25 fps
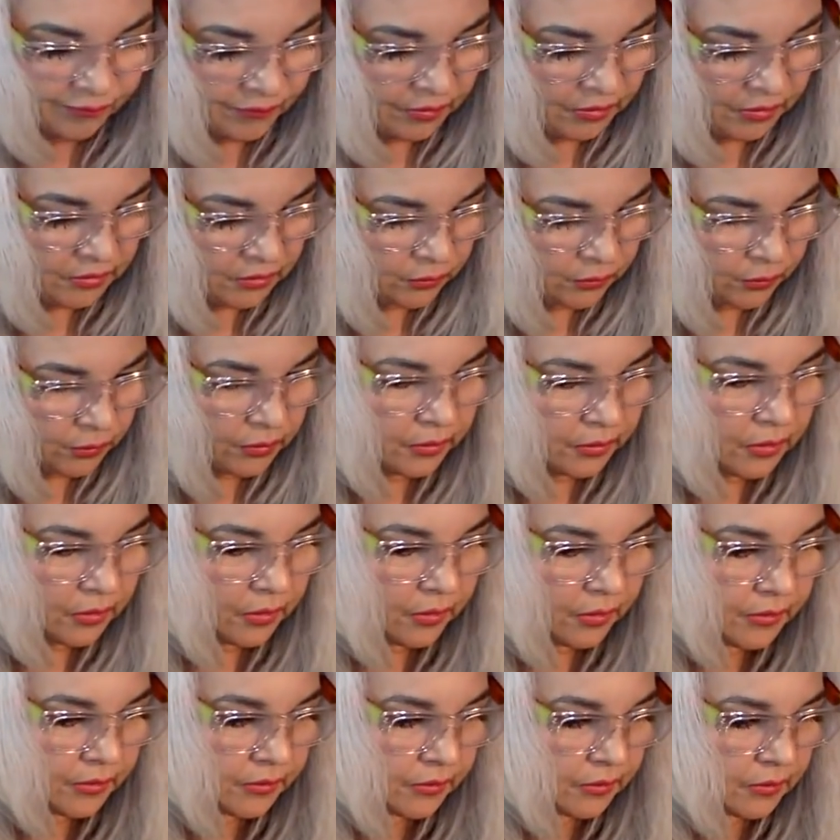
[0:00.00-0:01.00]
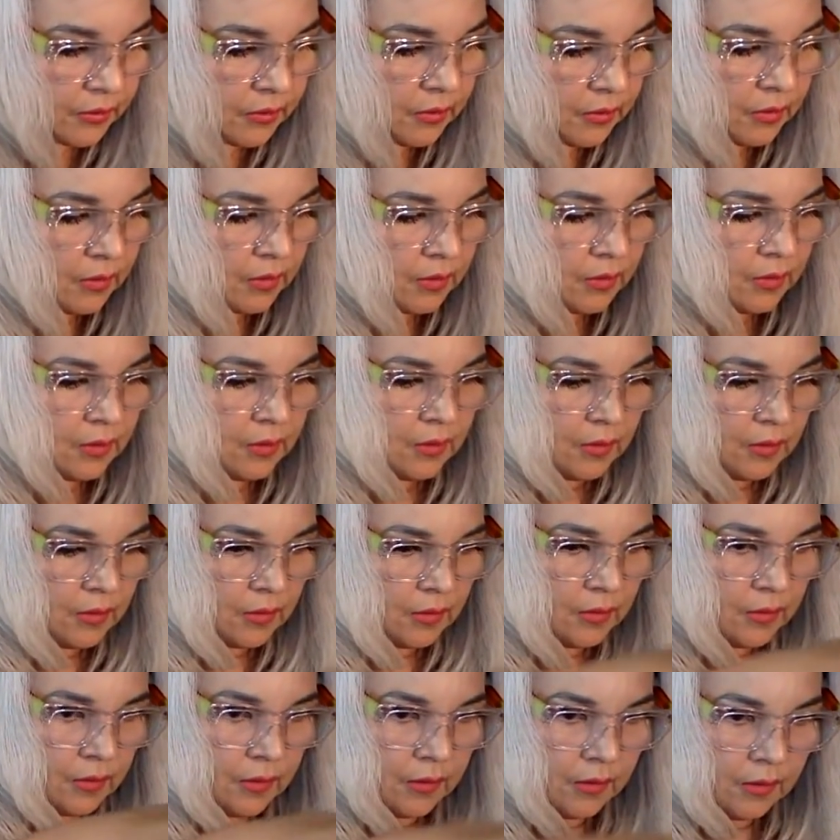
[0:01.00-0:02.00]
That's really nice.
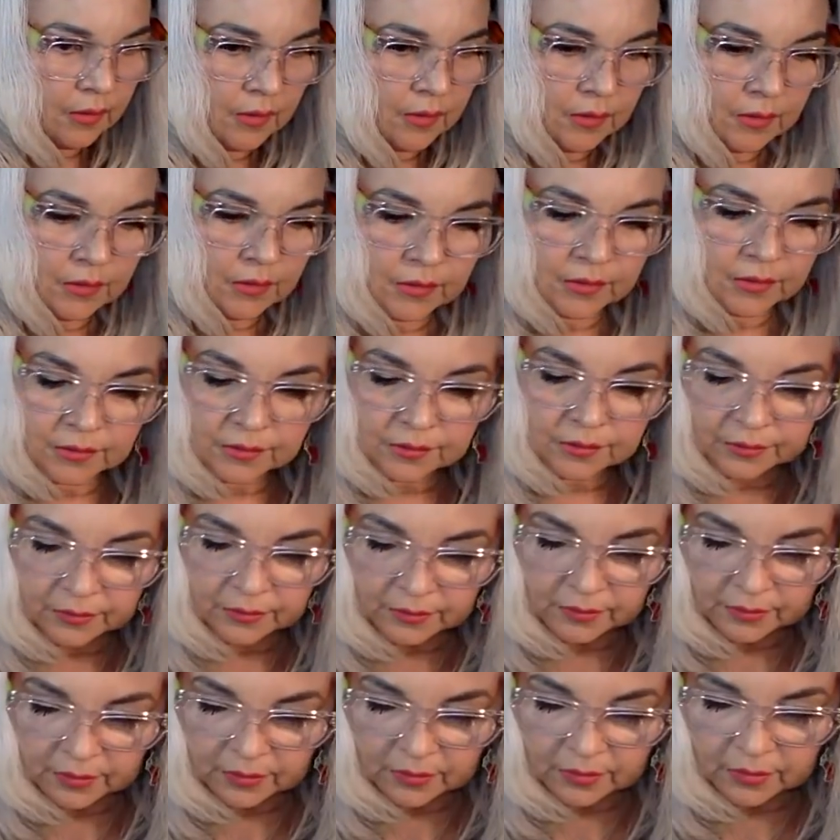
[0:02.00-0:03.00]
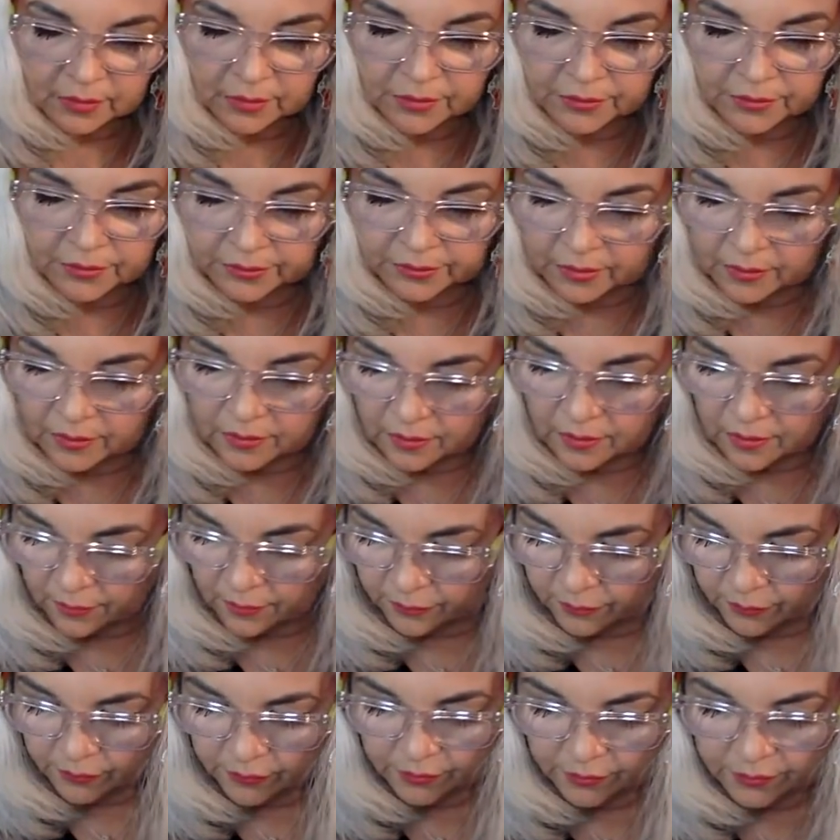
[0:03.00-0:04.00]
And then here's
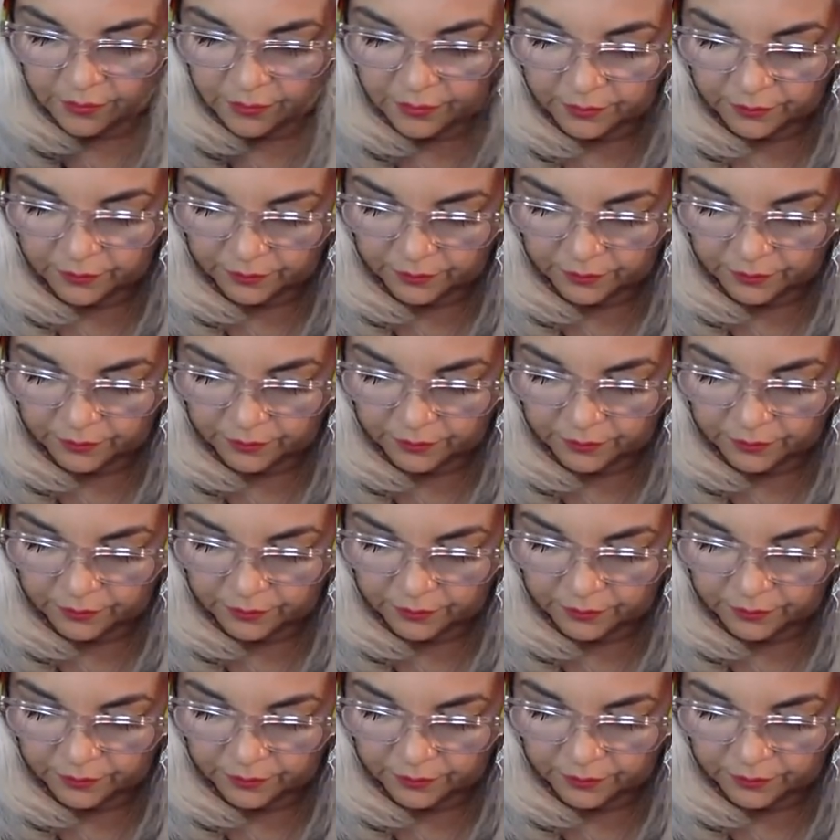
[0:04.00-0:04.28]
another.